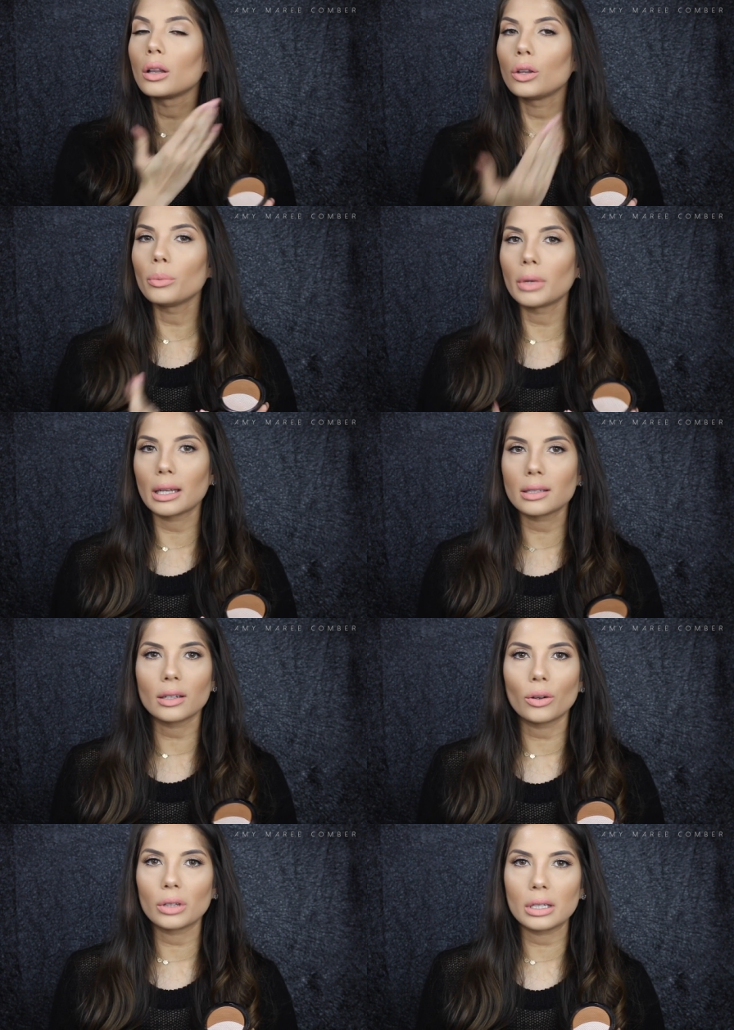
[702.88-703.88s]

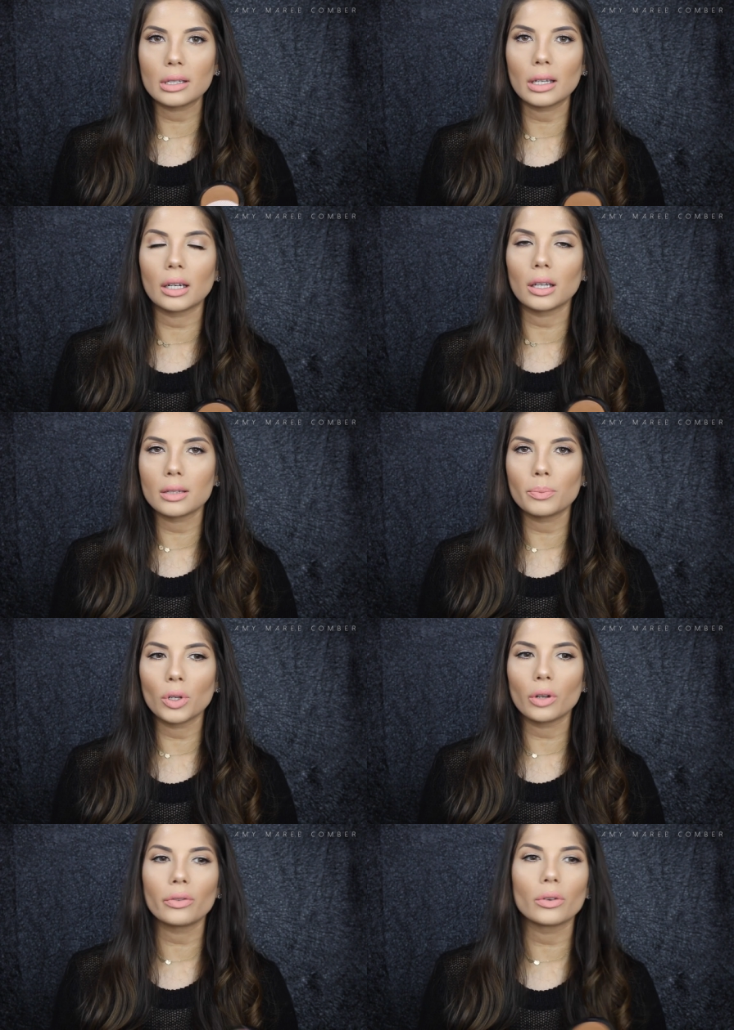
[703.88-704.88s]
luminescent on the skin. It's
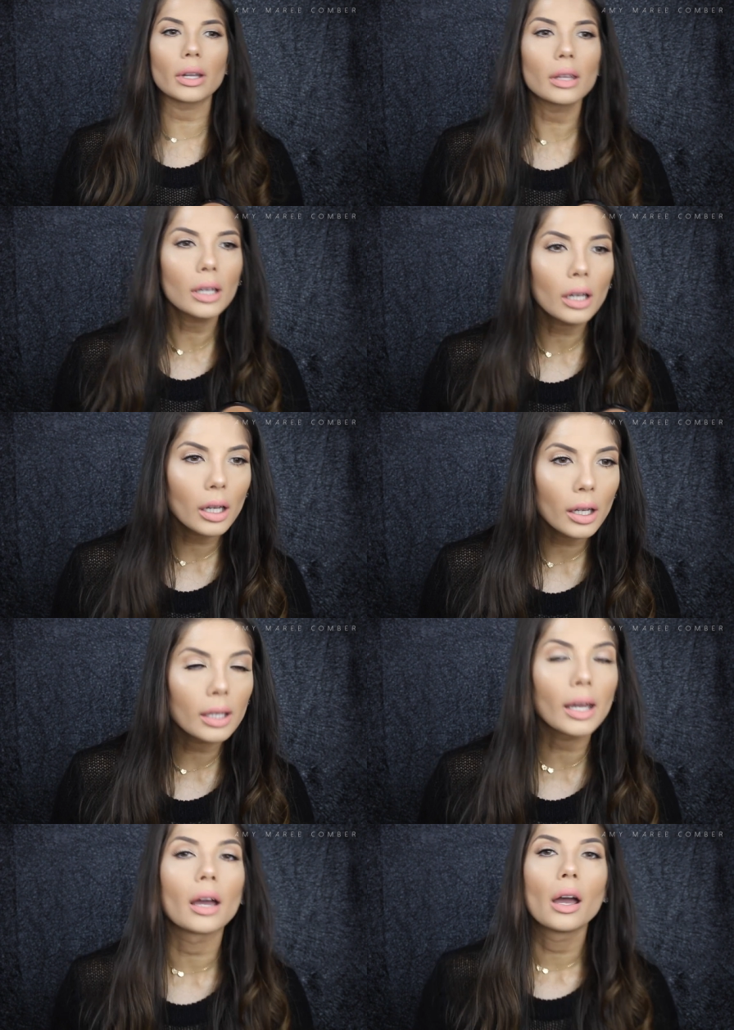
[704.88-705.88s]
beautiful. I think
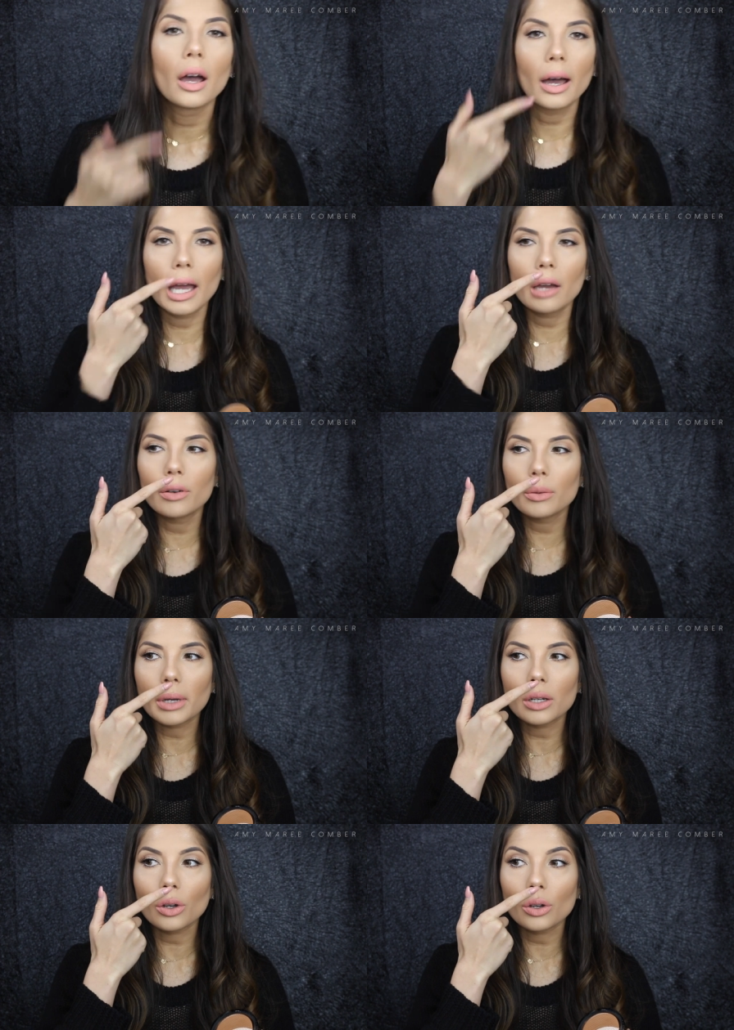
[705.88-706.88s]
I have it on
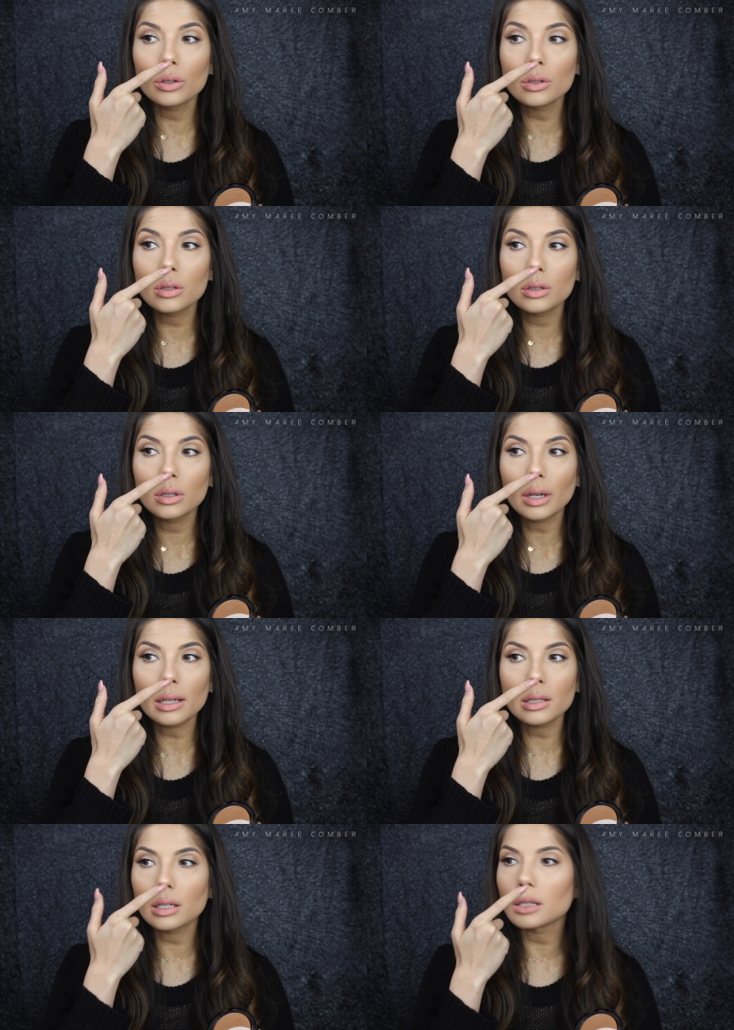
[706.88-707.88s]
my nose.
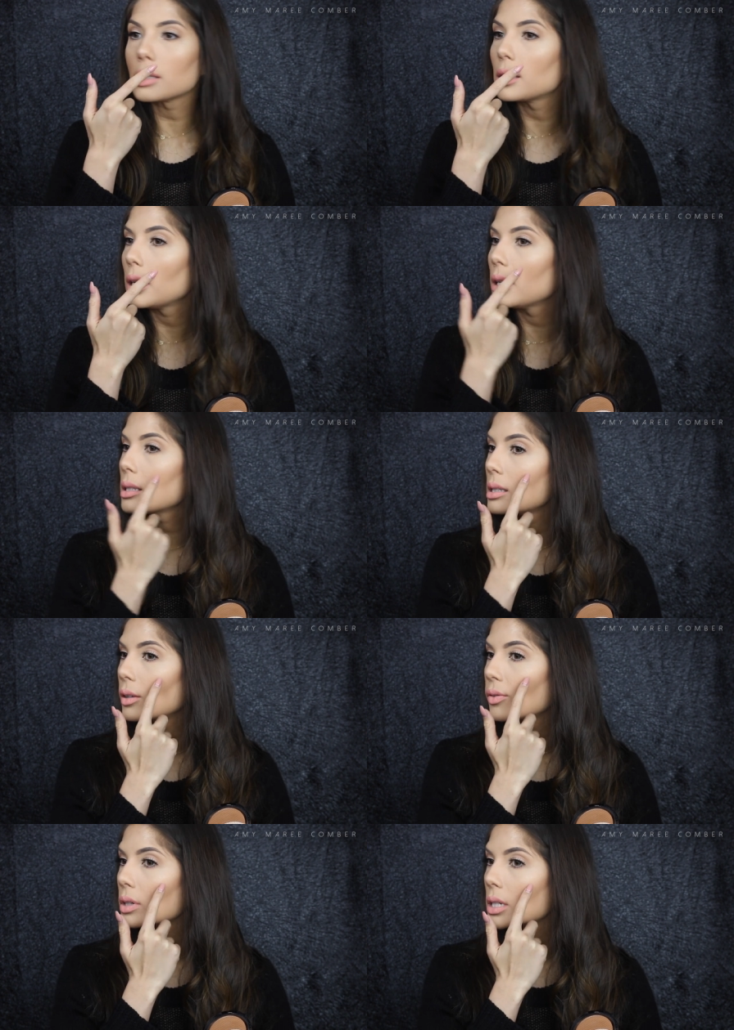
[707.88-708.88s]
As you can see, it's
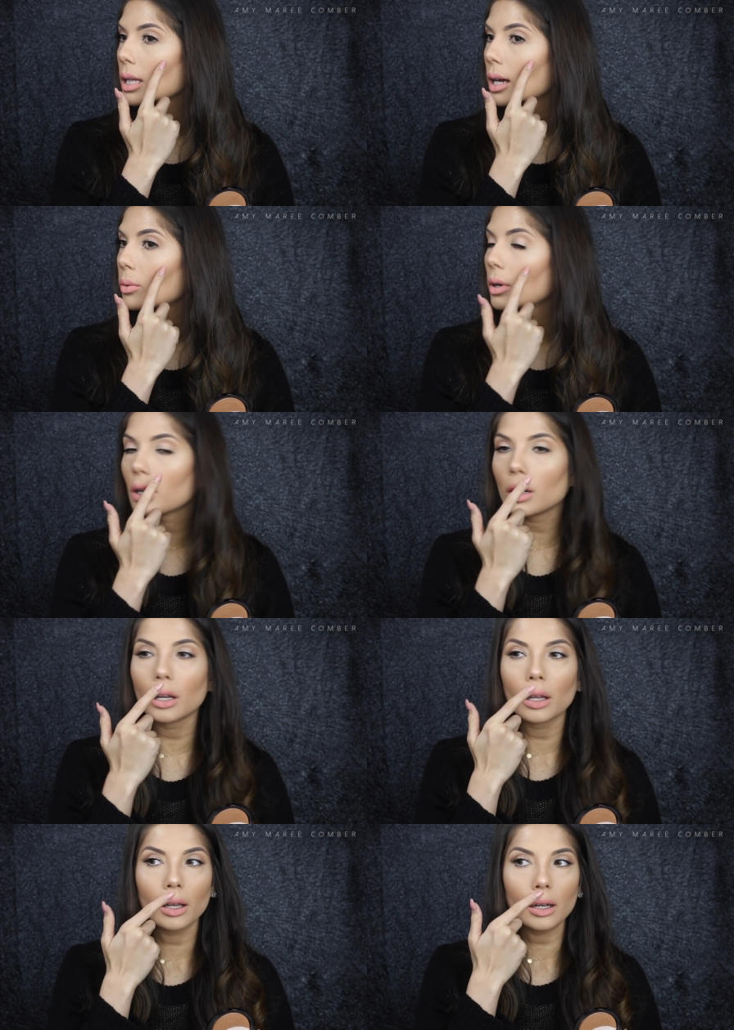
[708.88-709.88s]
different to that one.
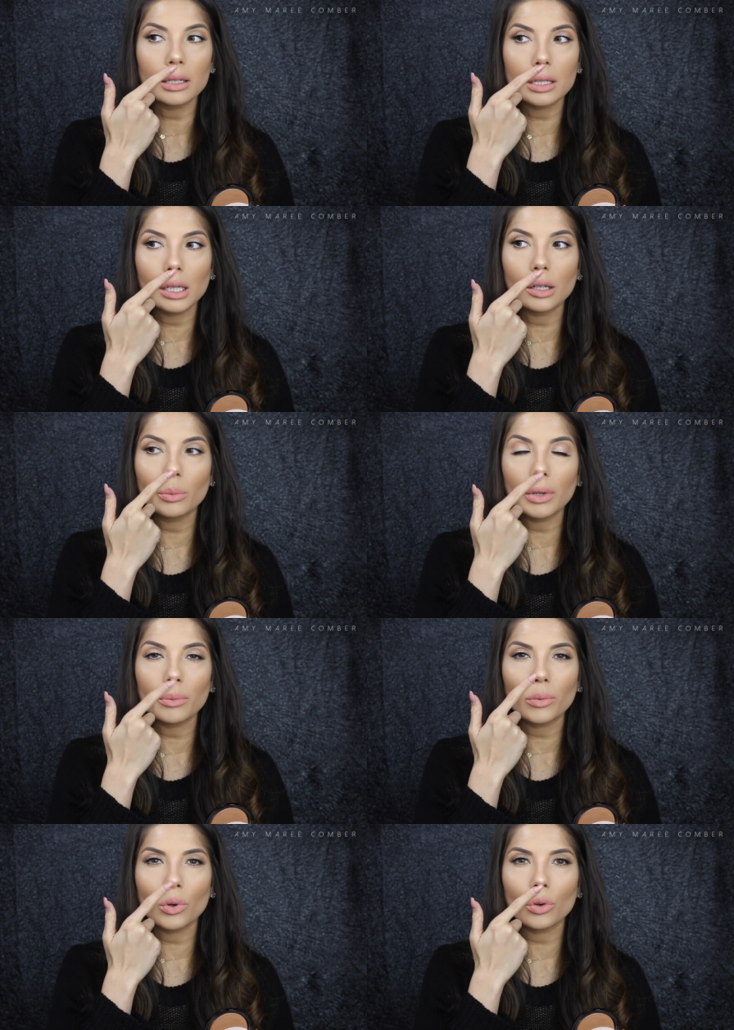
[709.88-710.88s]
It's a little
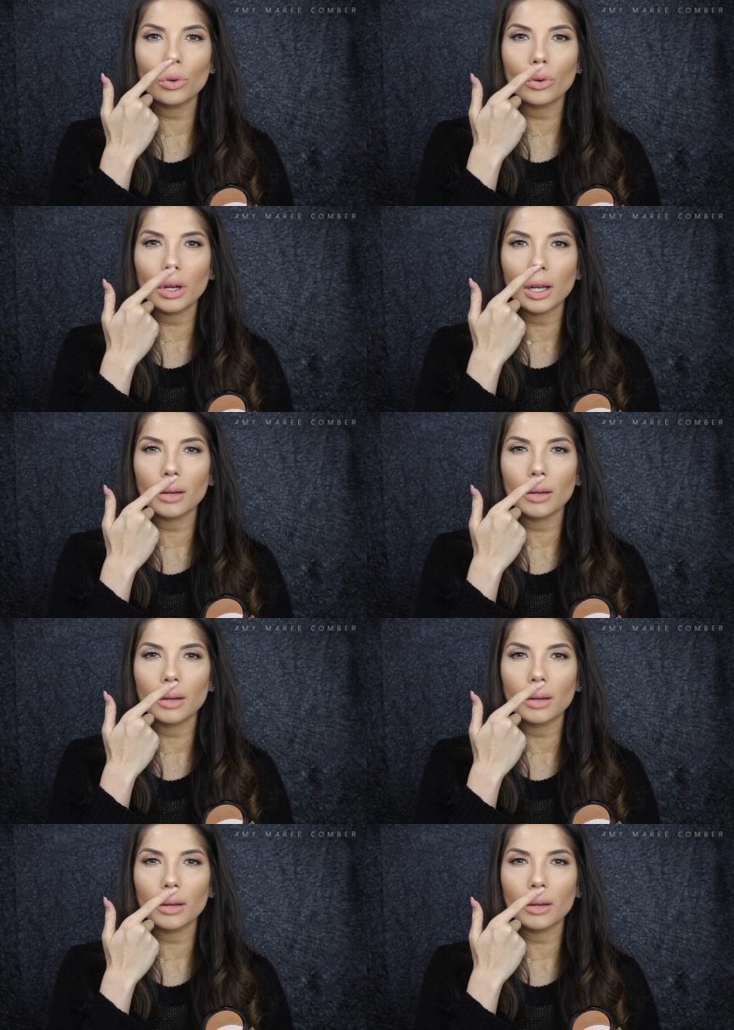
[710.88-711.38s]
bit more